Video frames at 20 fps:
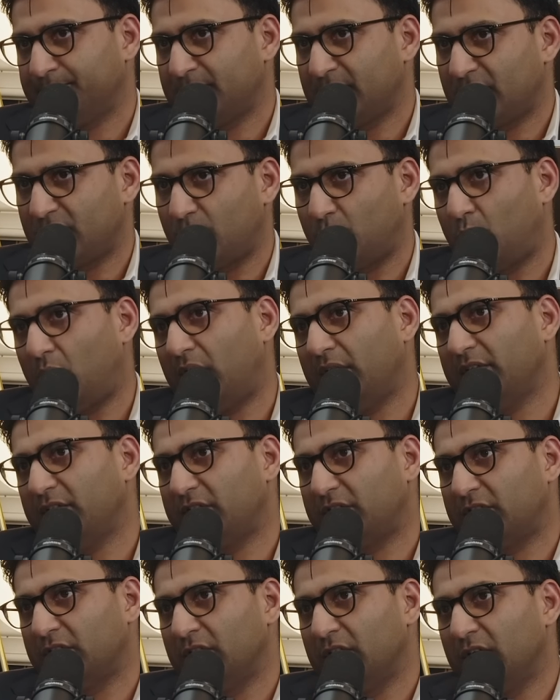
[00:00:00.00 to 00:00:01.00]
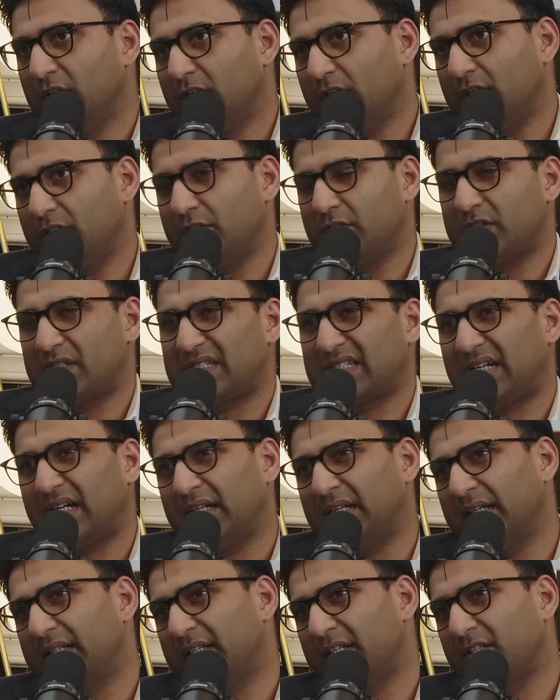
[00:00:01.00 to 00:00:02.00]
So once, you start
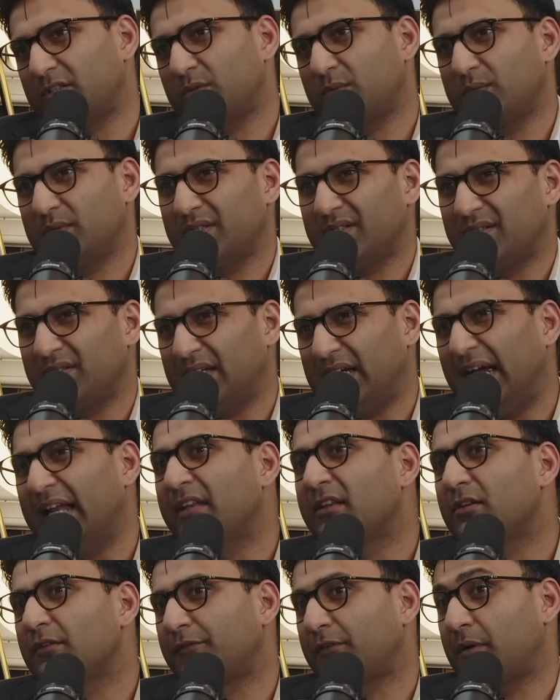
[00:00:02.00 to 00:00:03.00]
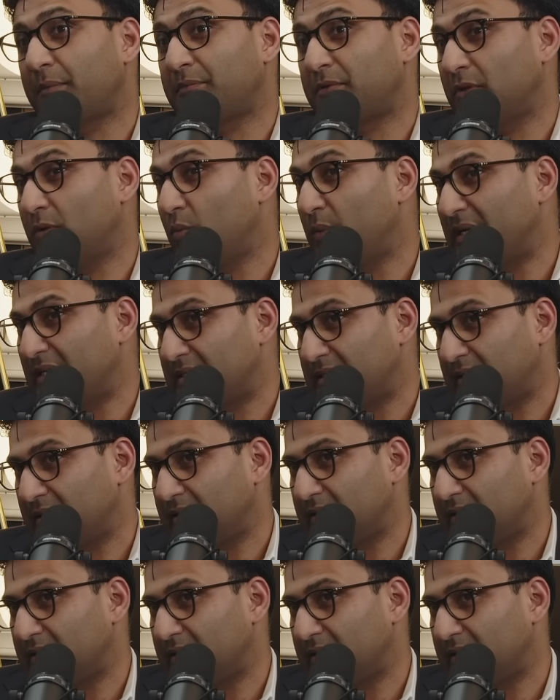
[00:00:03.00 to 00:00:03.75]
hitting the end of crypto winter,